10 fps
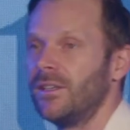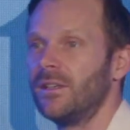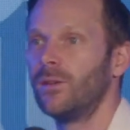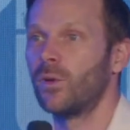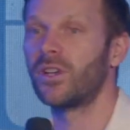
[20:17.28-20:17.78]

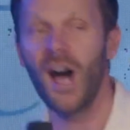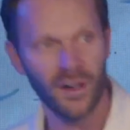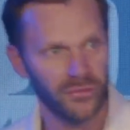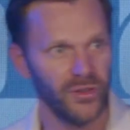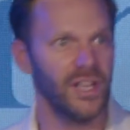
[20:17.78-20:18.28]
were
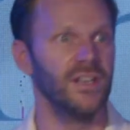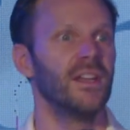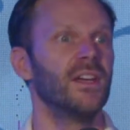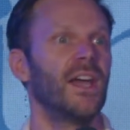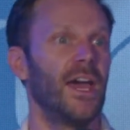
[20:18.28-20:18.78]
confident
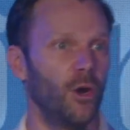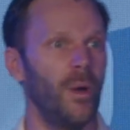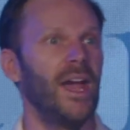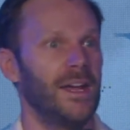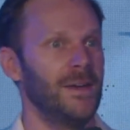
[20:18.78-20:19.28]
and obeyed.